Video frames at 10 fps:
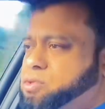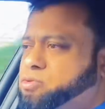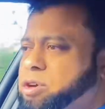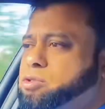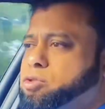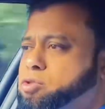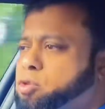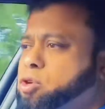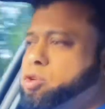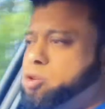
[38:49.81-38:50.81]
Try to
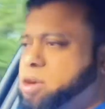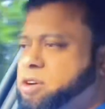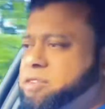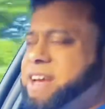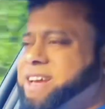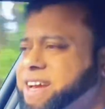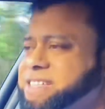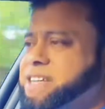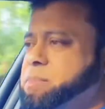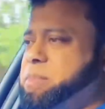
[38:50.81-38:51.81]
control your nerve. Like I
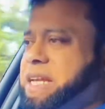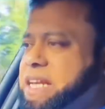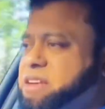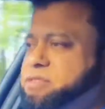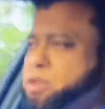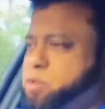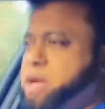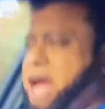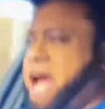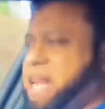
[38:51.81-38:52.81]
said, believe you
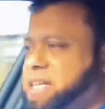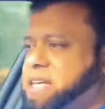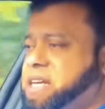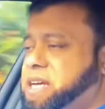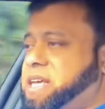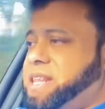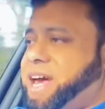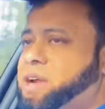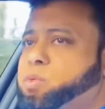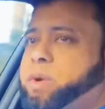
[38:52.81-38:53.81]
can.
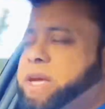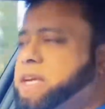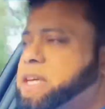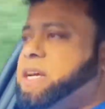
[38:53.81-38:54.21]
That way,